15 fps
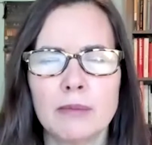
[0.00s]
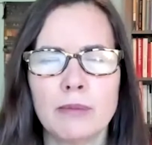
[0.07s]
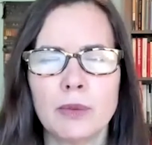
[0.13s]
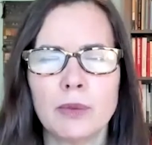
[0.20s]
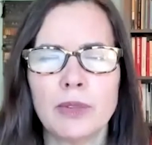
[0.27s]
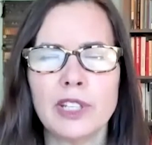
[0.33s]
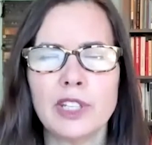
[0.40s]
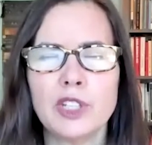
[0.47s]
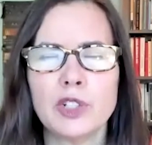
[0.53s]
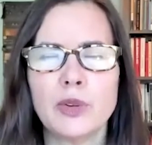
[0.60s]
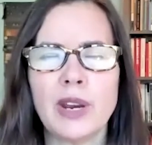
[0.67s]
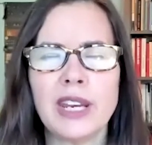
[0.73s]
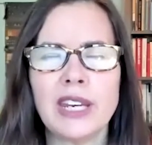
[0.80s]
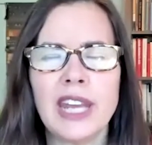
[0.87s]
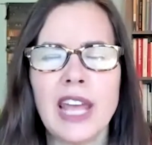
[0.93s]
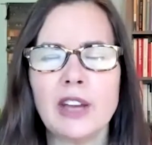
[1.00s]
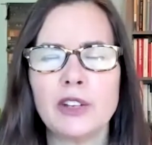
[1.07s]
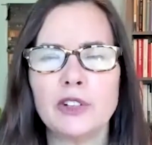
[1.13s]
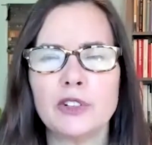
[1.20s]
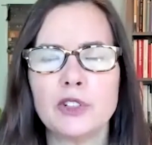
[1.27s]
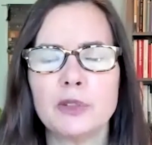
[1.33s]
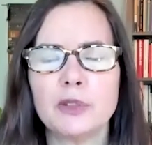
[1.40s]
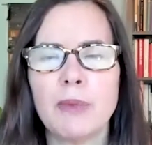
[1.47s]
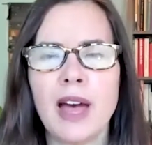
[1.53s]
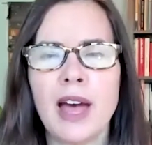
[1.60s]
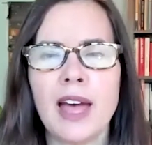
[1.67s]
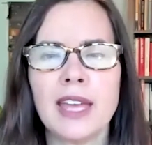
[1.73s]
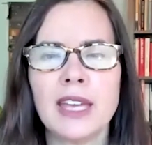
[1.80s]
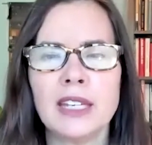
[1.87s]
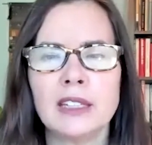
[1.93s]
but really straighten out your
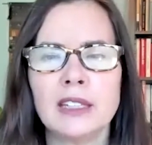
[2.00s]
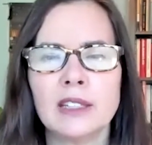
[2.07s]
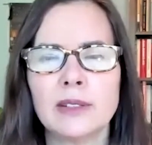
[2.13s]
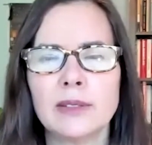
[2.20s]
spine.